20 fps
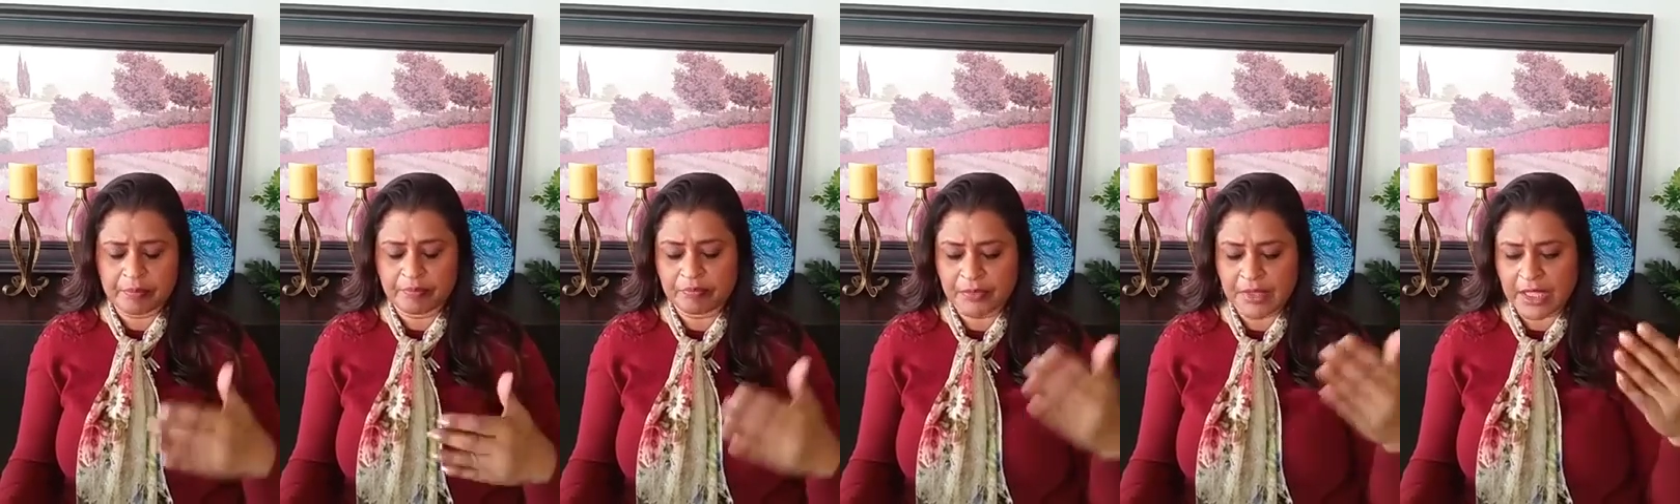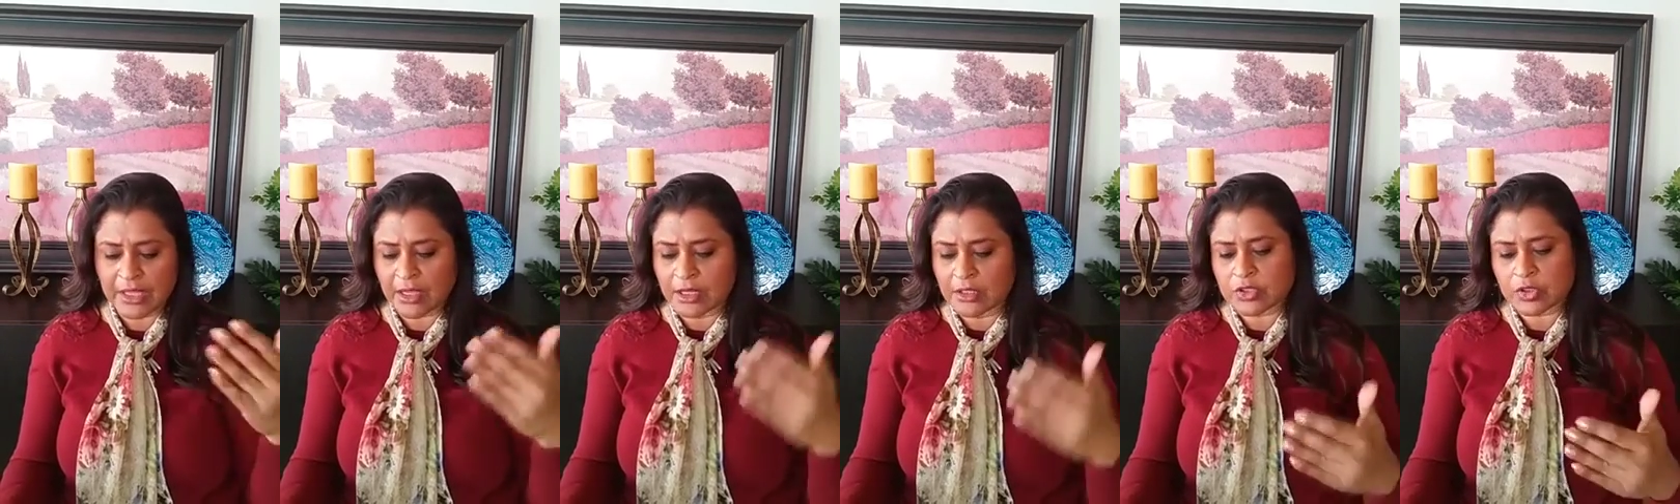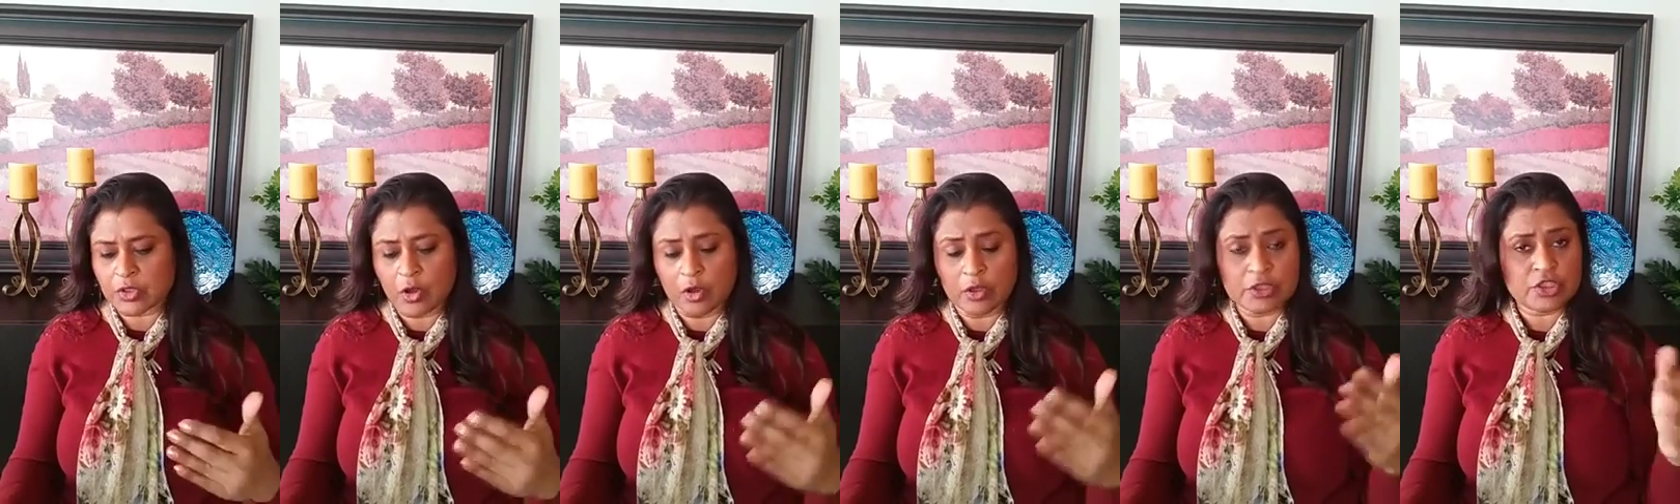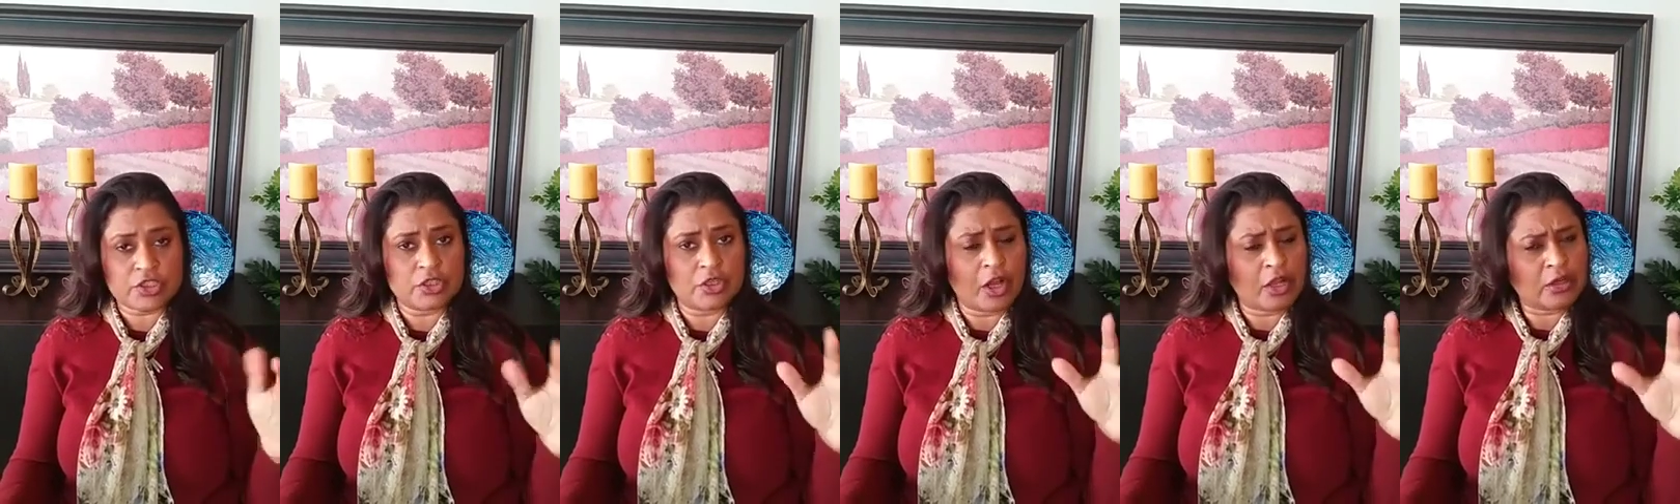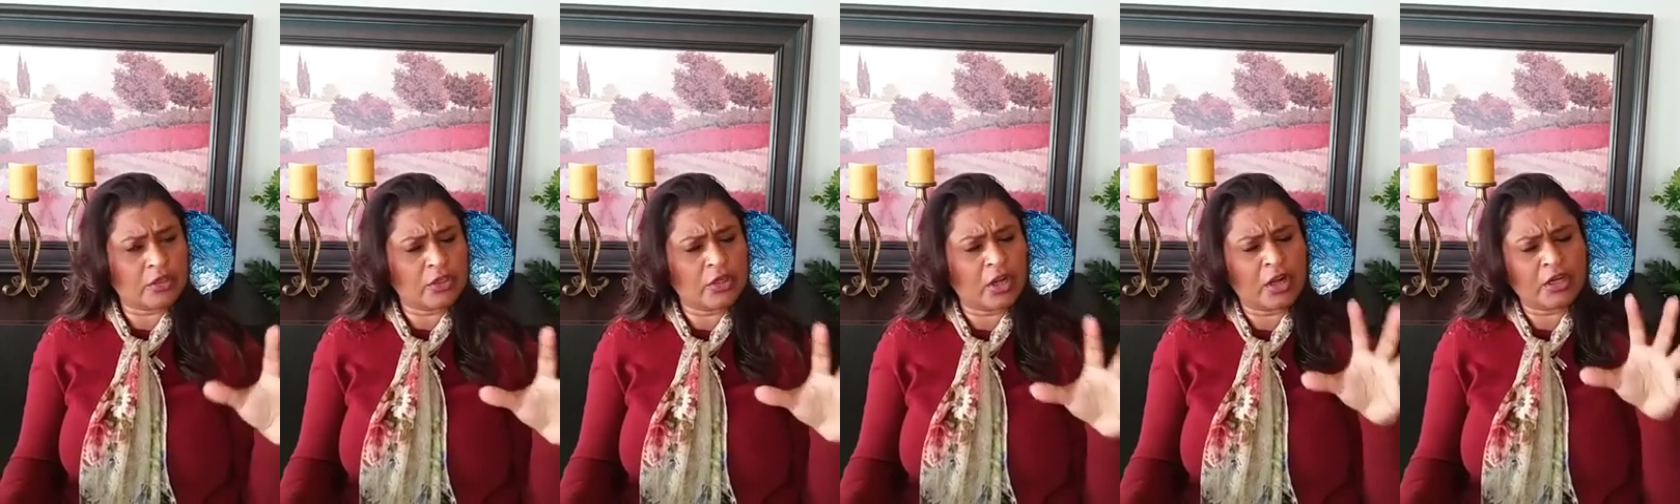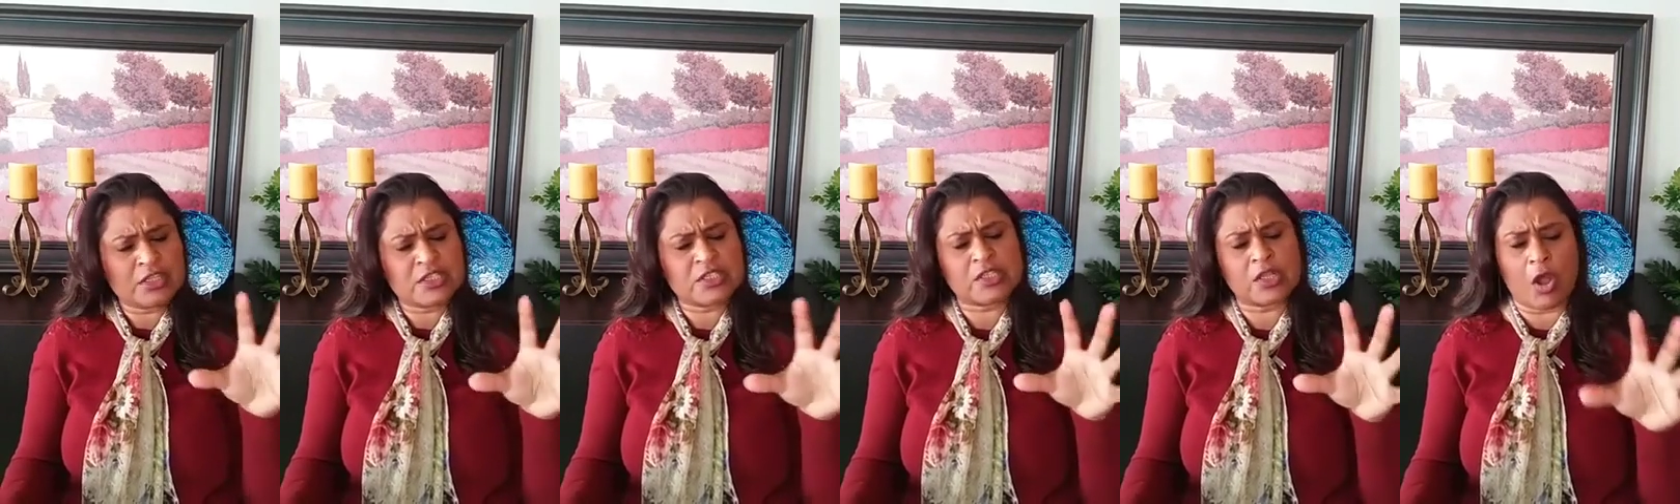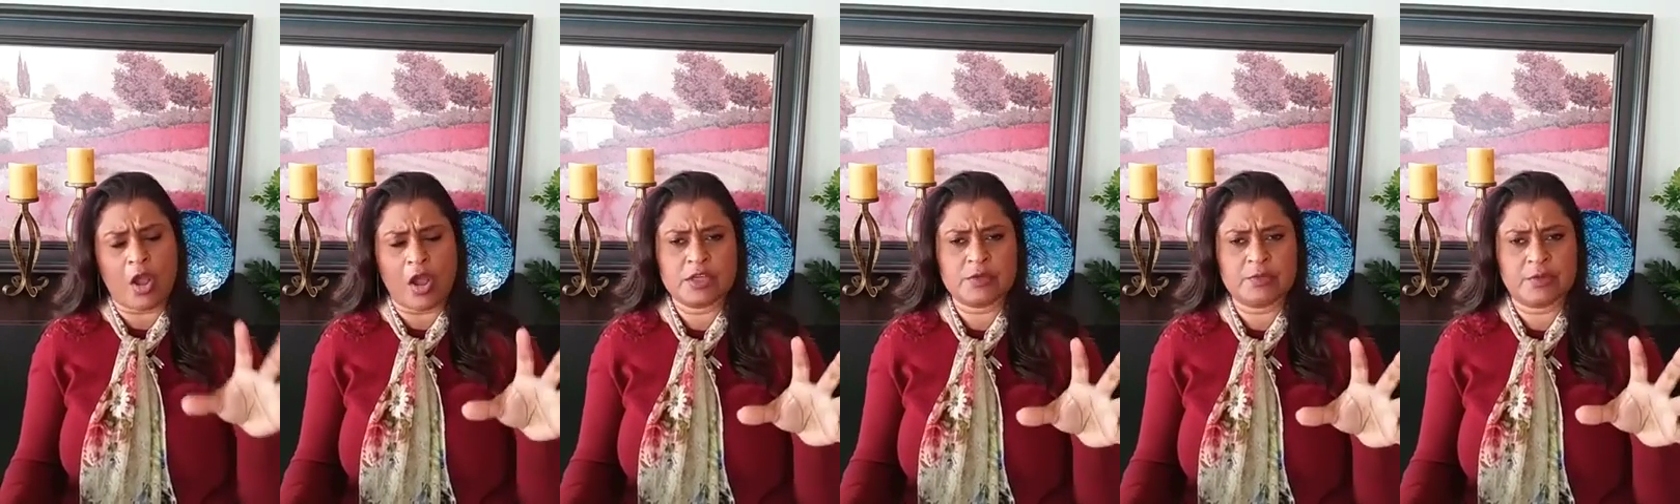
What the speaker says: like a sconce, not a sconce,